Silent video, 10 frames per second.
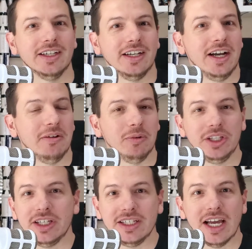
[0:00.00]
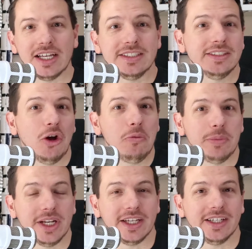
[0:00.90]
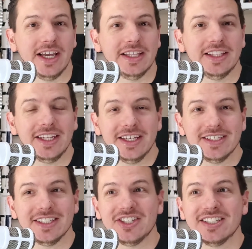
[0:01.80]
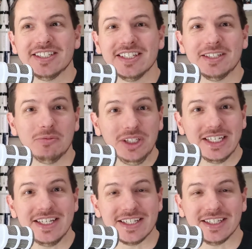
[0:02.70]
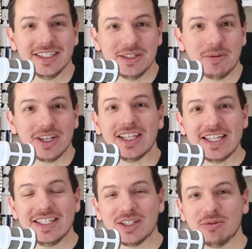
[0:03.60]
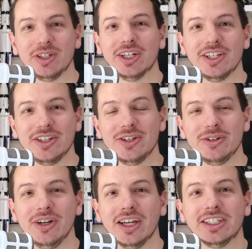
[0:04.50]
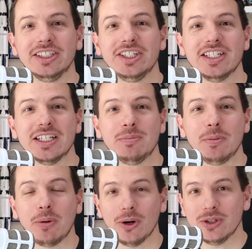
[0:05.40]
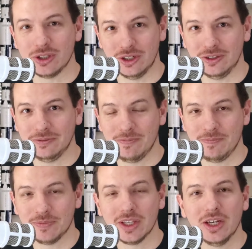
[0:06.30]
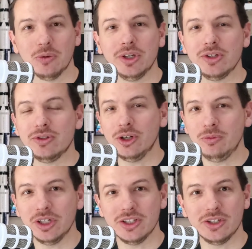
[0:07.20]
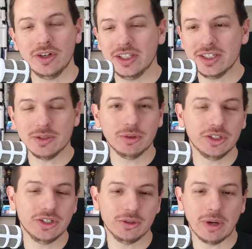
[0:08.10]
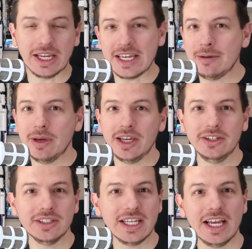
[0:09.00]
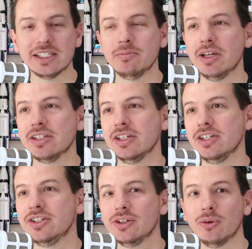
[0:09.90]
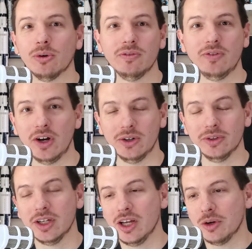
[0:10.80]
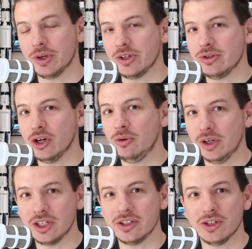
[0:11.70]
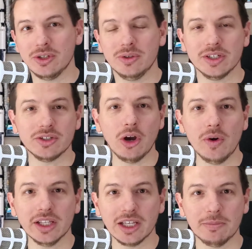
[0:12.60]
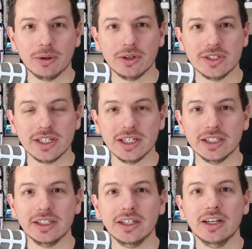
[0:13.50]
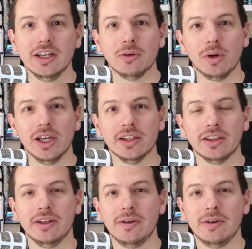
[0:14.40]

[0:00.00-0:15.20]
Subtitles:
a really nice opening. And the thing is, it's really easy. This is probably the easiest one you're going to do because it just has to be personal. What you don't want to do, and this is whether you do by email, text message, or phone. What you don't want to do is go at that person with,